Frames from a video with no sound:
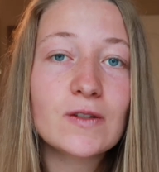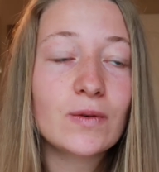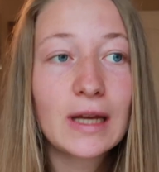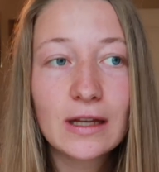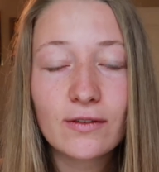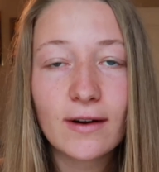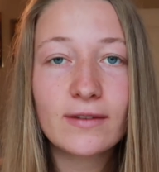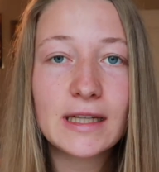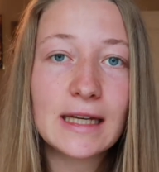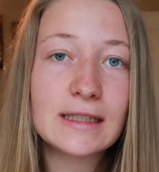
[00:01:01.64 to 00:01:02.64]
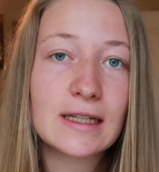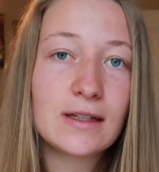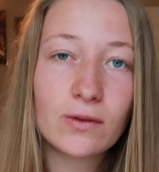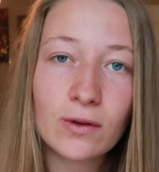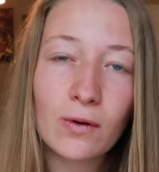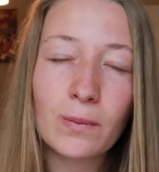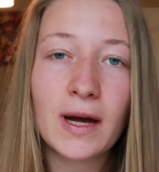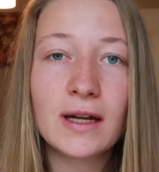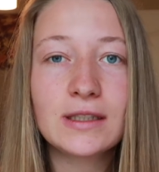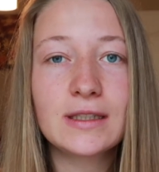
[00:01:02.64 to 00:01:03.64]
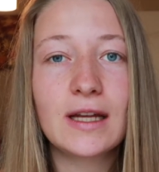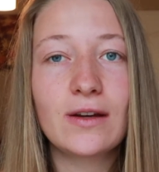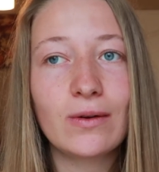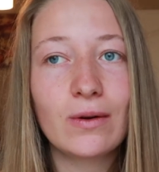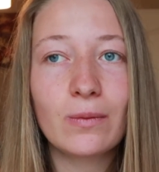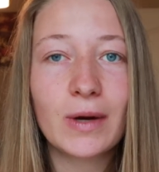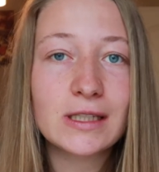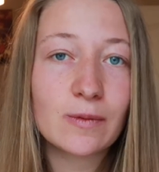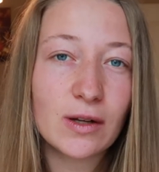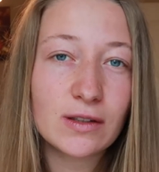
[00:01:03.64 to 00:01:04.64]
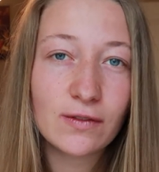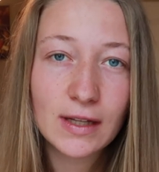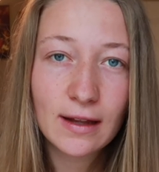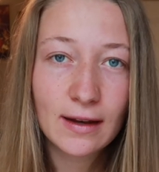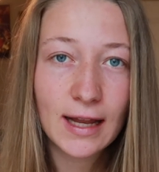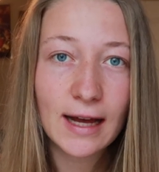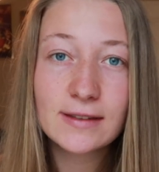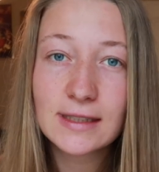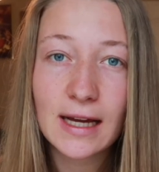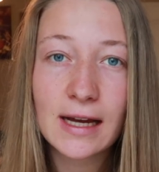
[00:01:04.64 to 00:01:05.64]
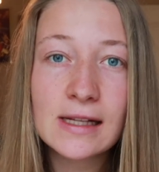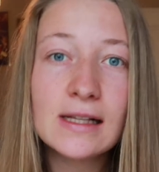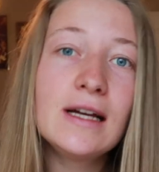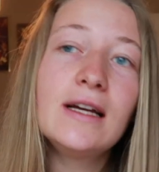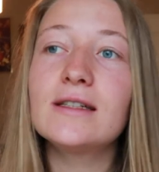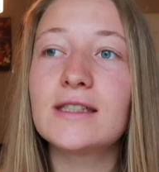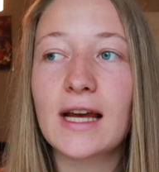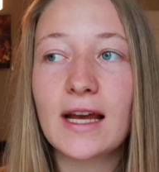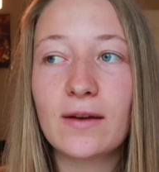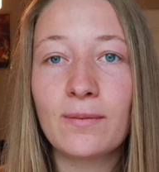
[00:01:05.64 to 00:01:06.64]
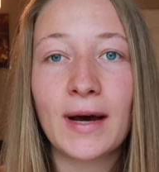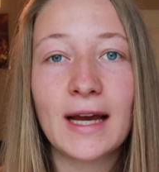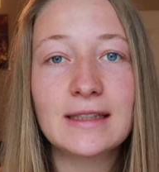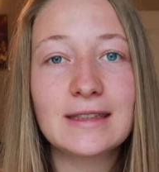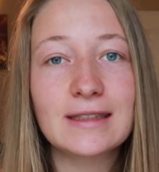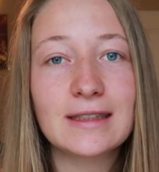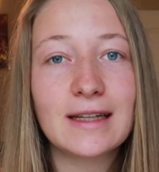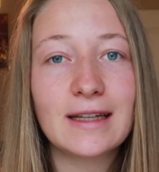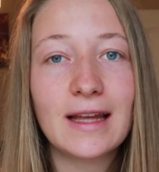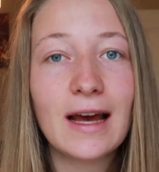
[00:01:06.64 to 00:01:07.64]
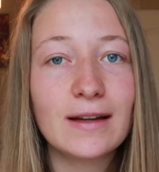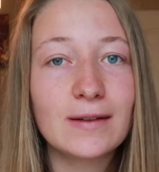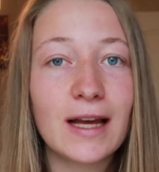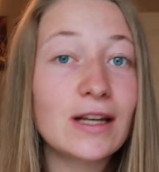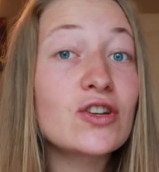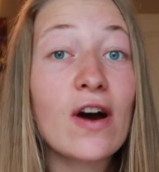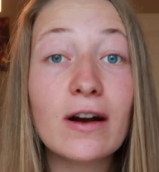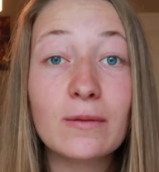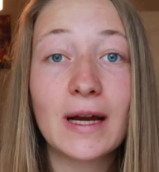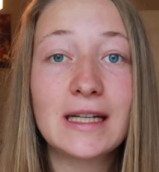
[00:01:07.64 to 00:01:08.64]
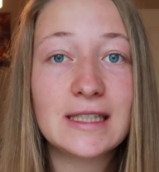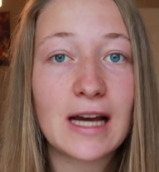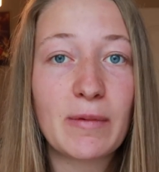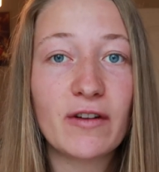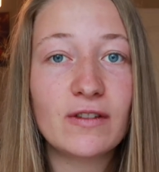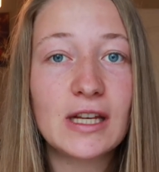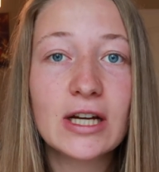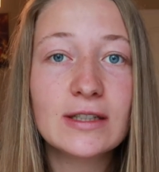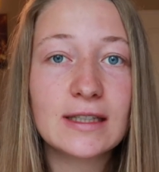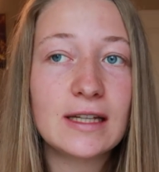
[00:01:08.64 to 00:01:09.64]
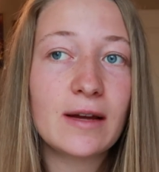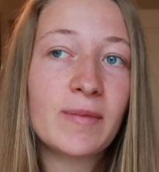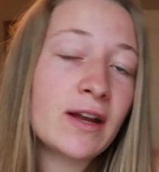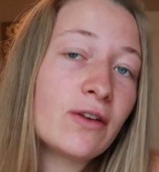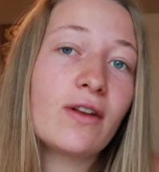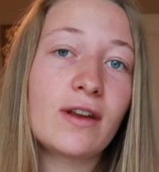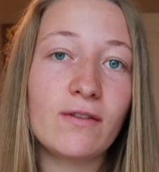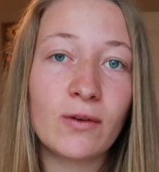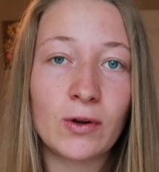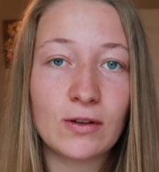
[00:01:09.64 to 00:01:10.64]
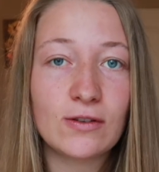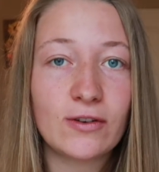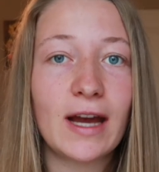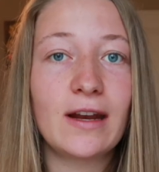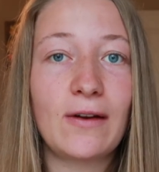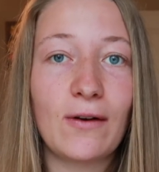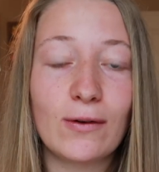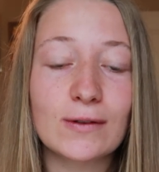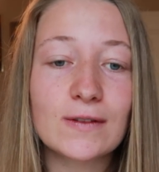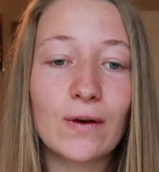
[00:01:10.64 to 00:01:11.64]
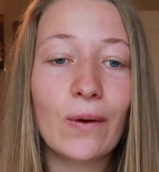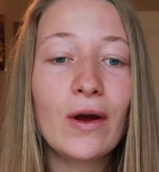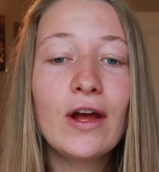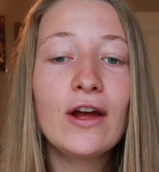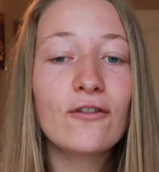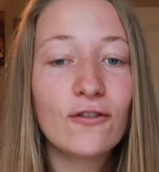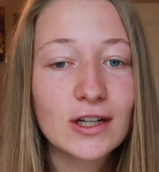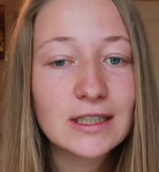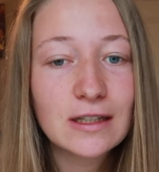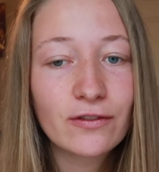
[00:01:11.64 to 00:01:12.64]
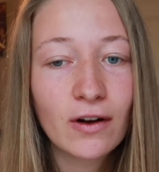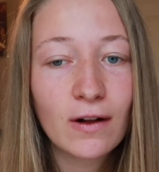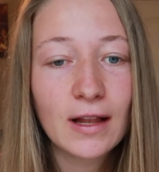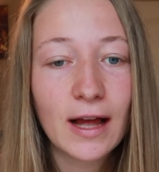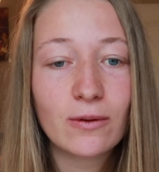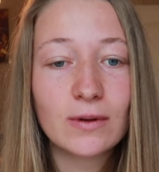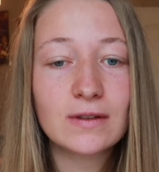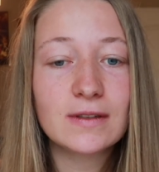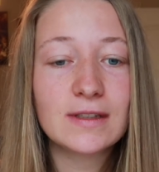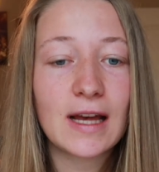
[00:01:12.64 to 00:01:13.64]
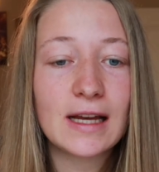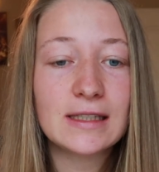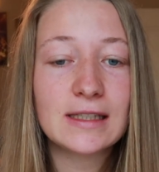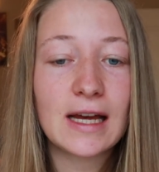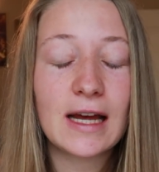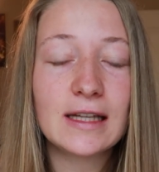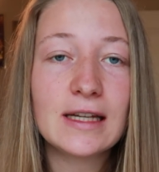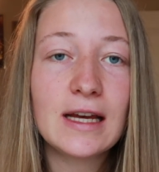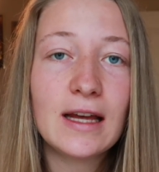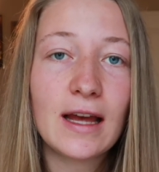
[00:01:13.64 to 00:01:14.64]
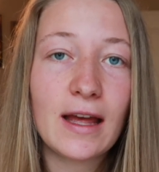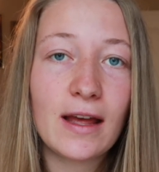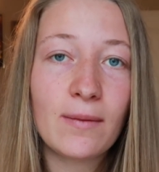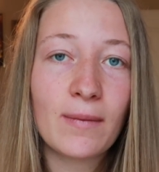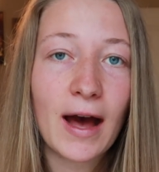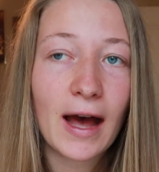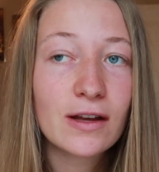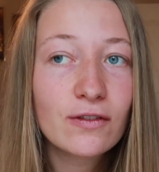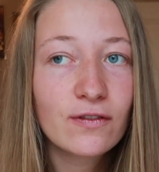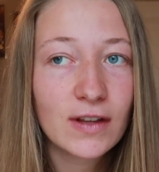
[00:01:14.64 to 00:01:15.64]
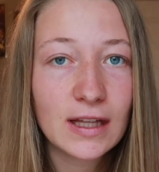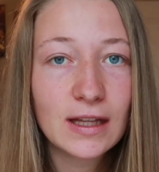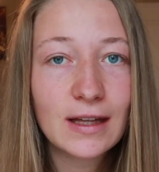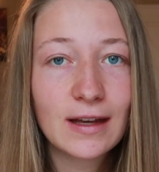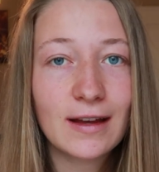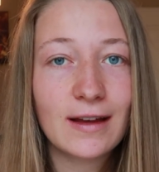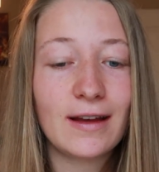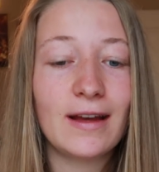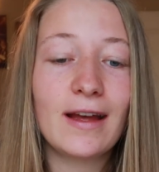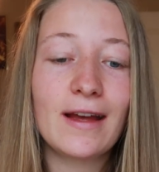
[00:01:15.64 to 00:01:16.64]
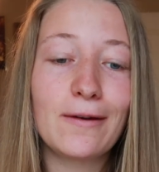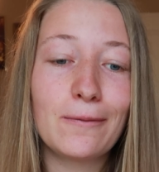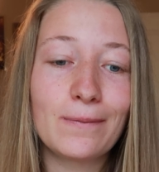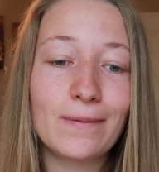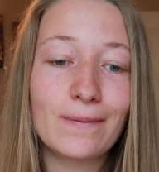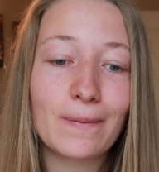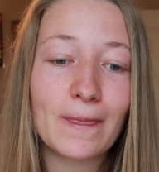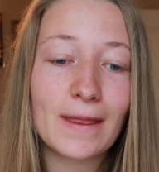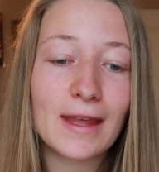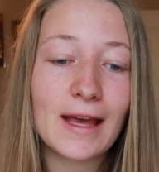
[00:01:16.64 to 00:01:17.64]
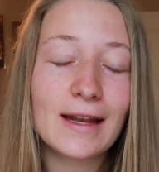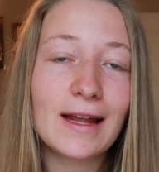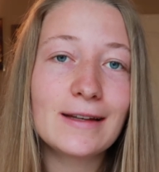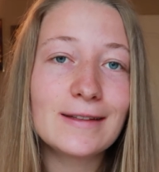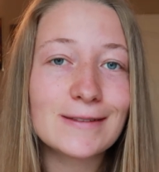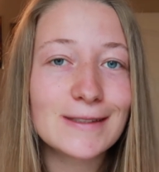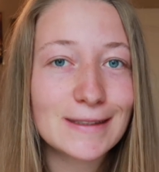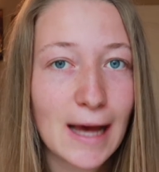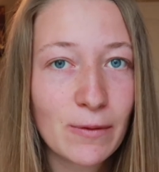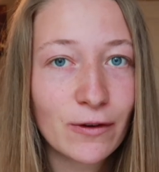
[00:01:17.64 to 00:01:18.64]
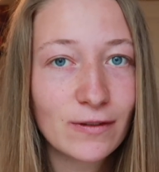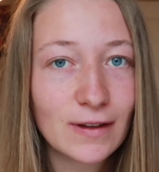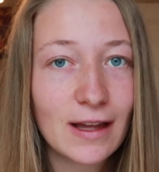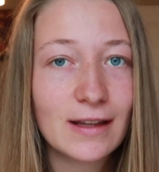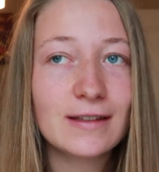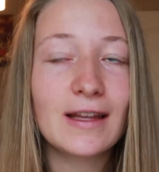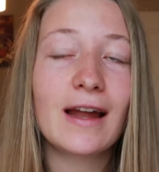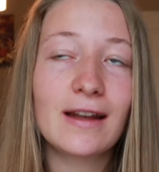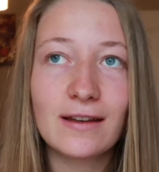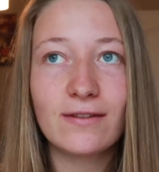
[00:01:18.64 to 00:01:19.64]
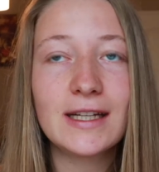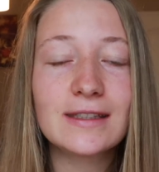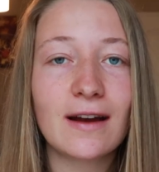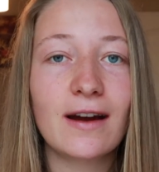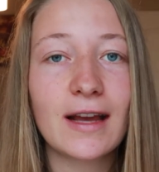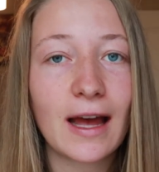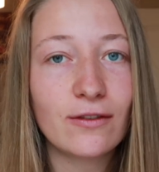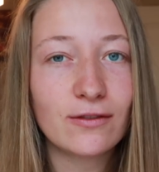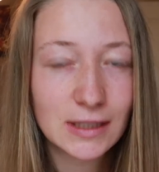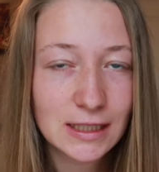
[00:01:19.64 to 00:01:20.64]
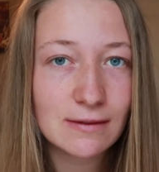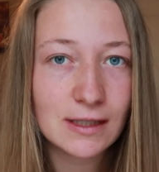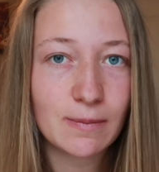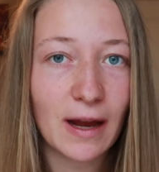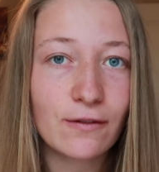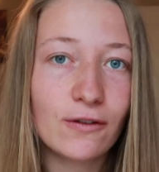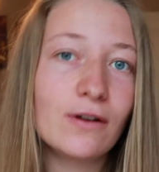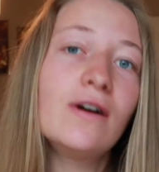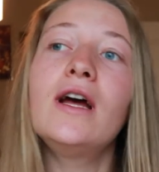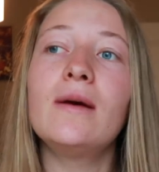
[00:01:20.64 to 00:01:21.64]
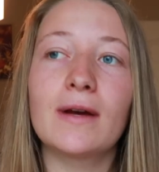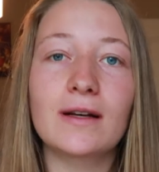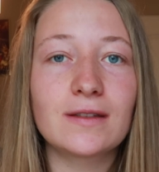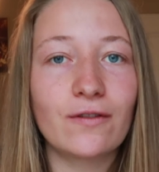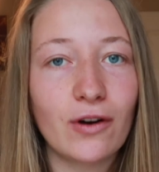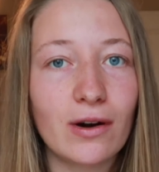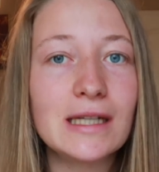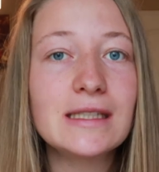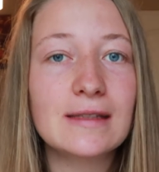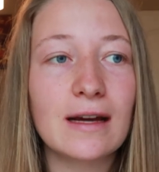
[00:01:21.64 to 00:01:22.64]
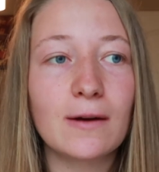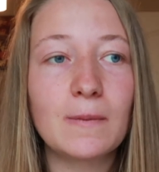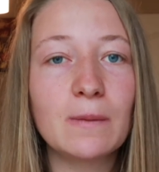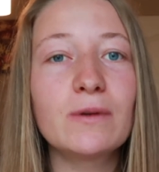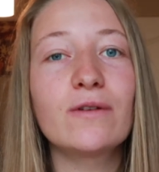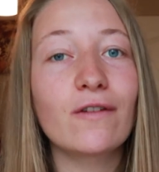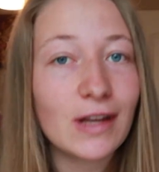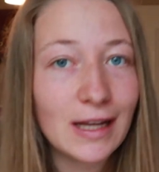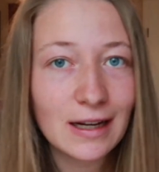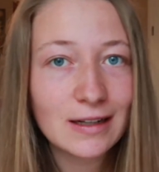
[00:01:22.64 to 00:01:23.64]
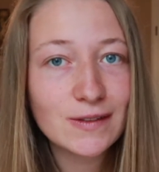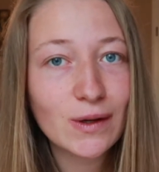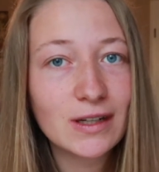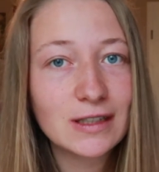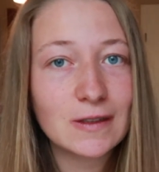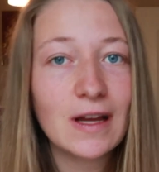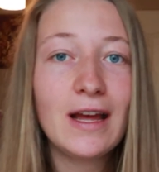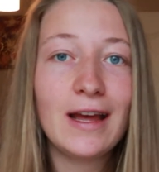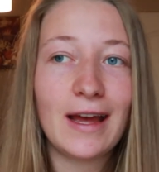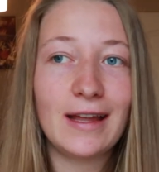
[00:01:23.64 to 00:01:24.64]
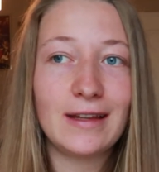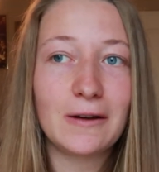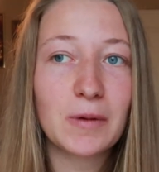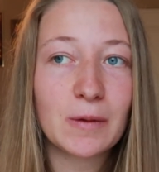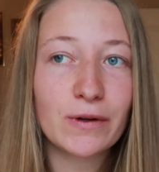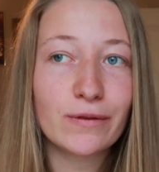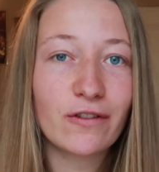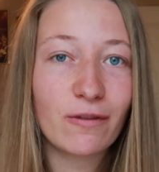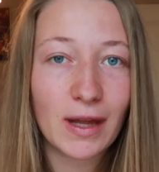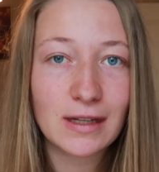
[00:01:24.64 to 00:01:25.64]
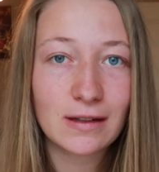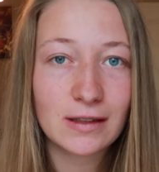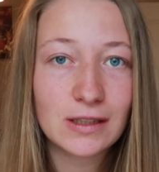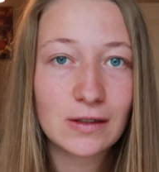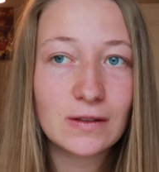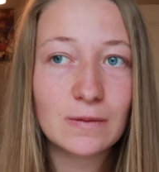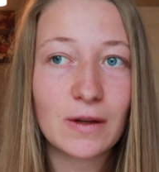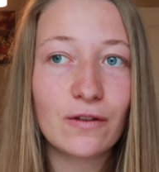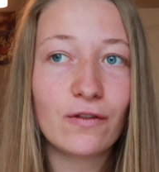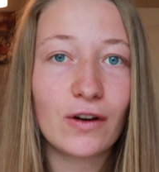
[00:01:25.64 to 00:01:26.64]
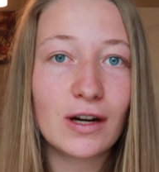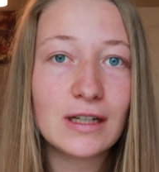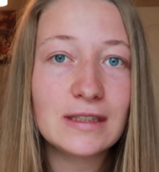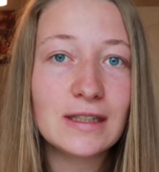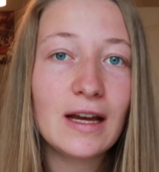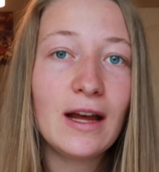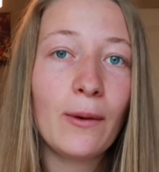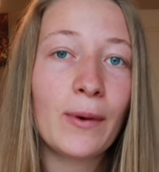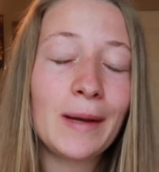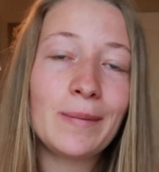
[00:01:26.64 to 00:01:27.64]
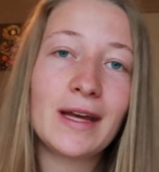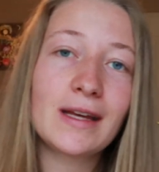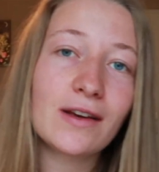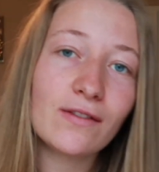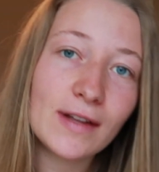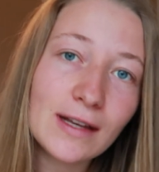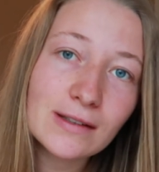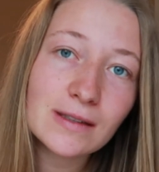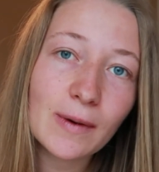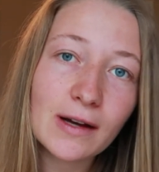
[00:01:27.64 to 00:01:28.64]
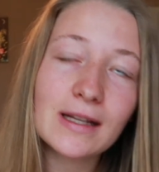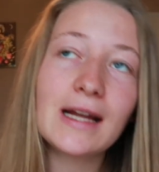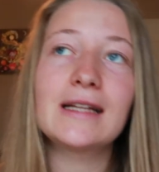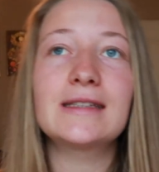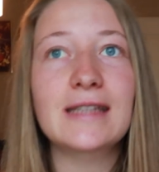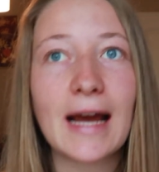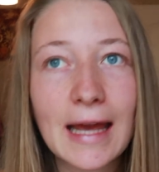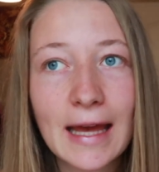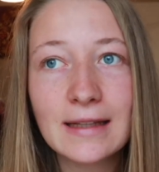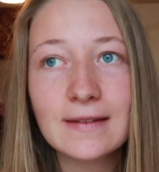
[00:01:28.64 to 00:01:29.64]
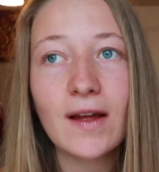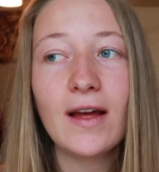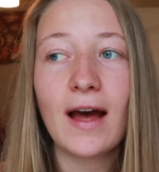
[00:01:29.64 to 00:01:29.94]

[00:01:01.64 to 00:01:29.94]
to eat raw vegan, they don't know much, they don't know much about the vegan lifestyle, they might yeah, get shocked by these type of videos and they might not even want to try it at all. So first of all, I want to say that um, I think, um, yeah, that some of yeah that the videos are kind of disrespectful because of course there are people with eating disorders and there are people with mental issues but first why make videos about that and second